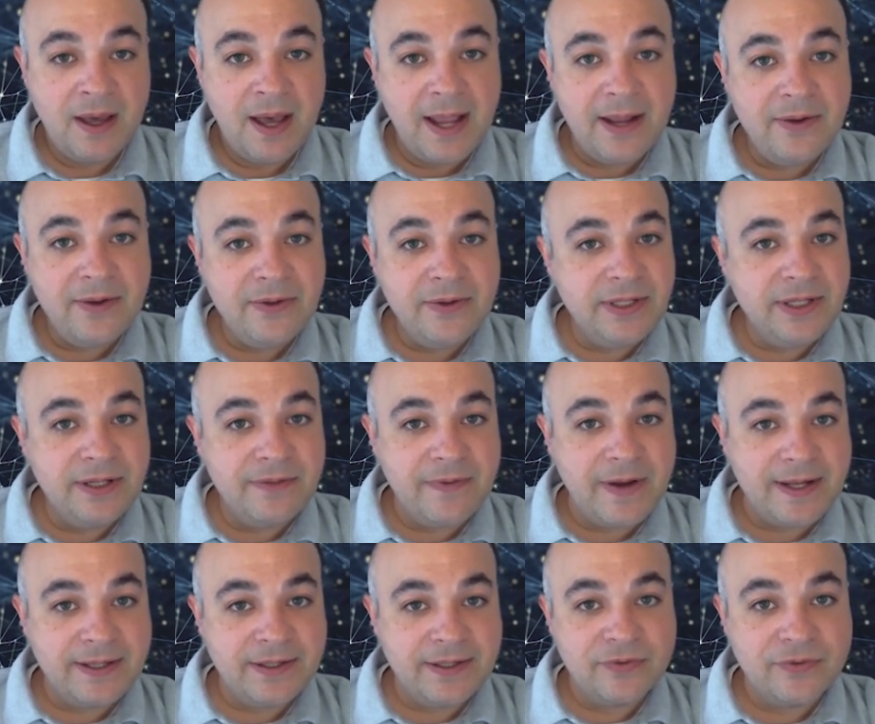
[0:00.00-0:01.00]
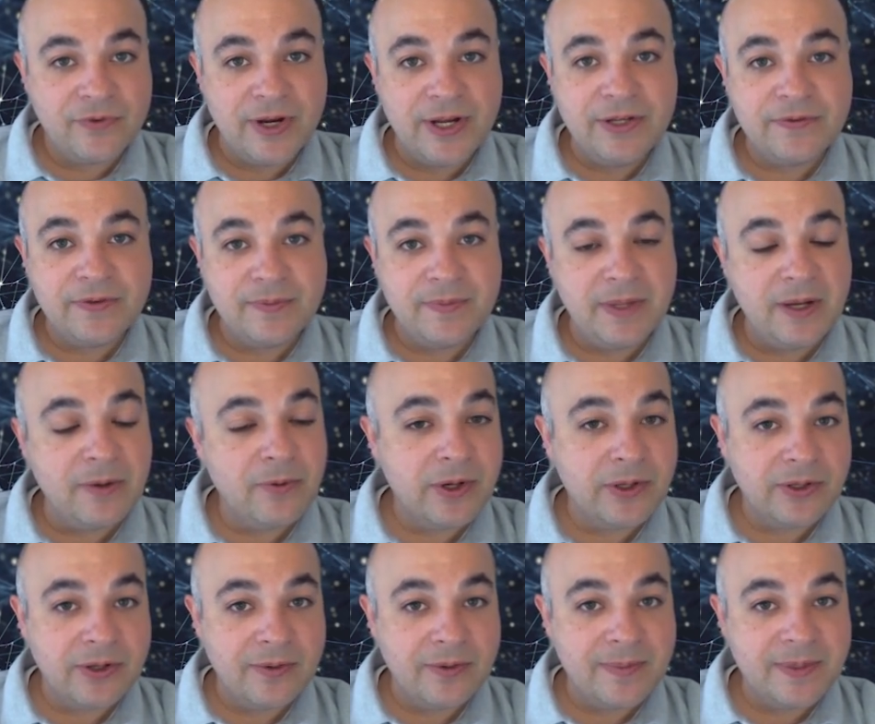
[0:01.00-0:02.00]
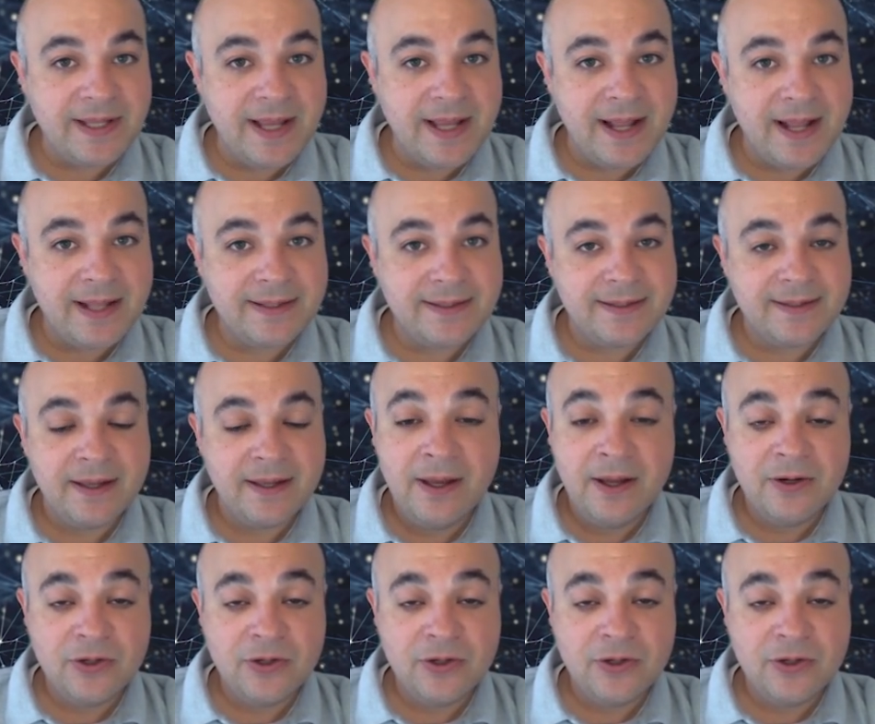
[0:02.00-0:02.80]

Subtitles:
IoT devices range from network thermostats,